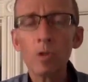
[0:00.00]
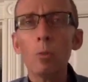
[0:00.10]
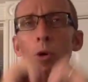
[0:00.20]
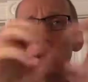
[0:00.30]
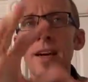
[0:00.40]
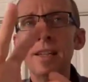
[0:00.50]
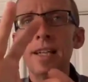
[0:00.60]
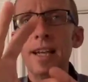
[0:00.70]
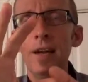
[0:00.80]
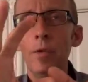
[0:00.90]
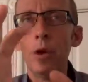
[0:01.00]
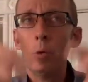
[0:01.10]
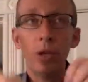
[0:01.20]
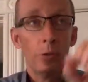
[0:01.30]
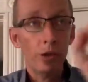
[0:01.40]
put content out there,
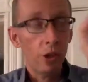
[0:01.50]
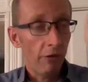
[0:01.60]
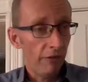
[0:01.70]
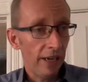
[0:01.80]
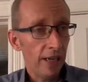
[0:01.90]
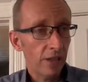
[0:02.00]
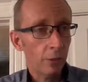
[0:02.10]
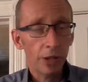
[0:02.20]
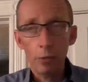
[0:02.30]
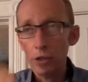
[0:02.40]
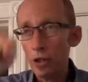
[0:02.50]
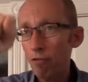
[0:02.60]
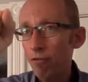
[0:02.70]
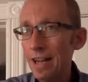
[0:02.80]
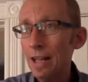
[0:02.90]
we can reach our fans, we can reach our
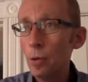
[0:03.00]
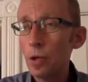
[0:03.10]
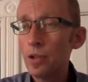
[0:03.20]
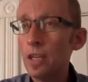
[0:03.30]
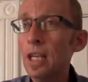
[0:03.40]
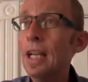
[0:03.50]
followers,